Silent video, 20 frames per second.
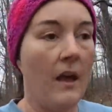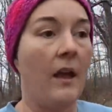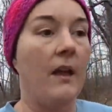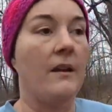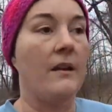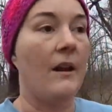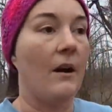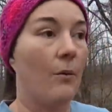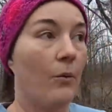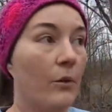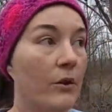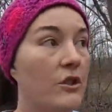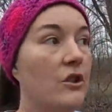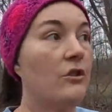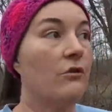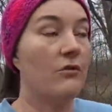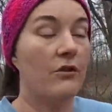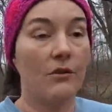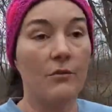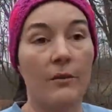Now, what
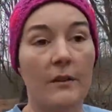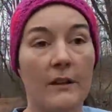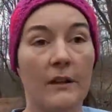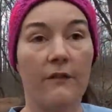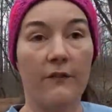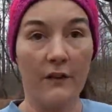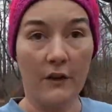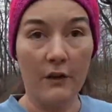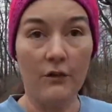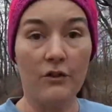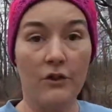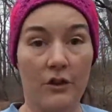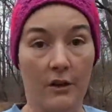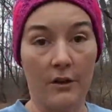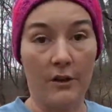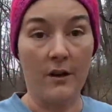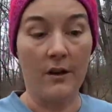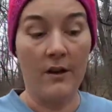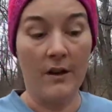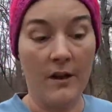you do in the future
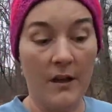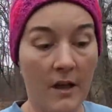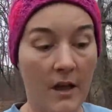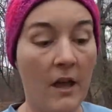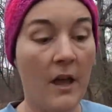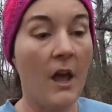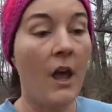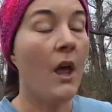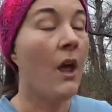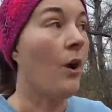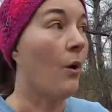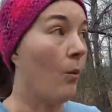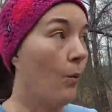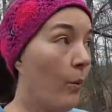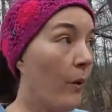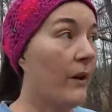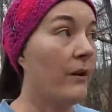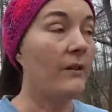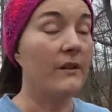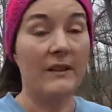
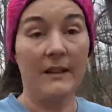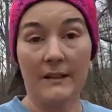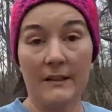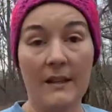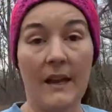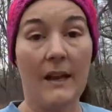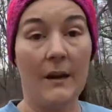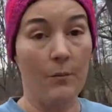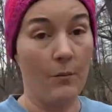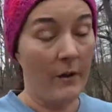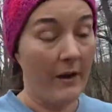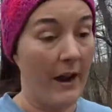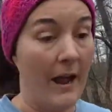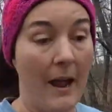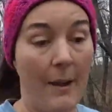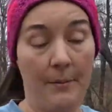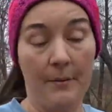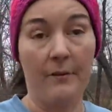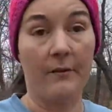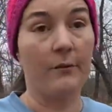will dictate what
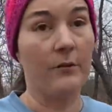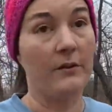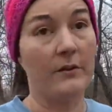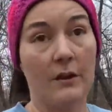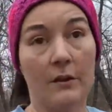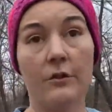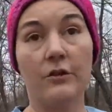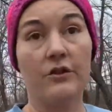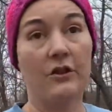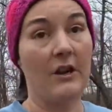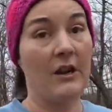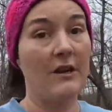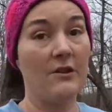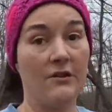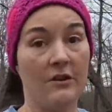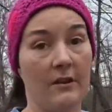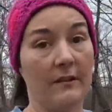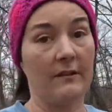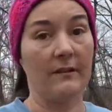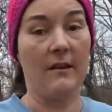happens with those
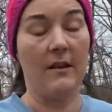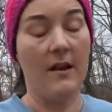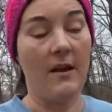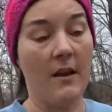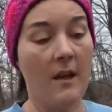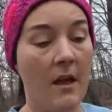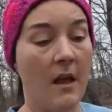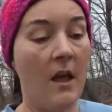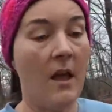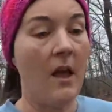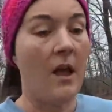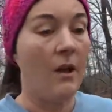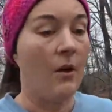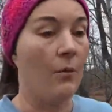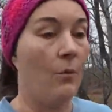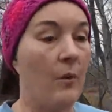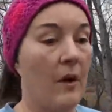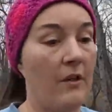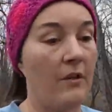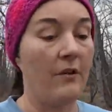changes,
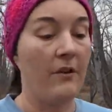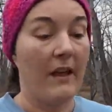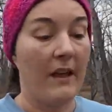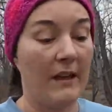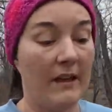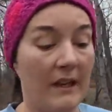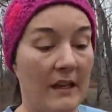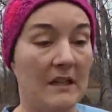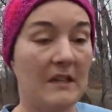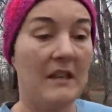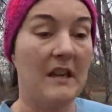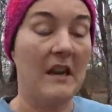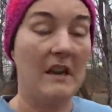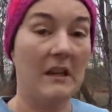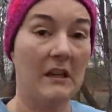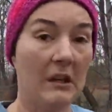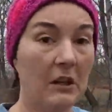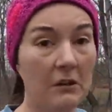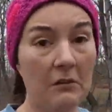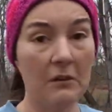whether they
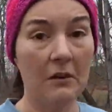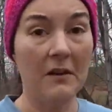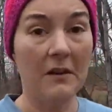continue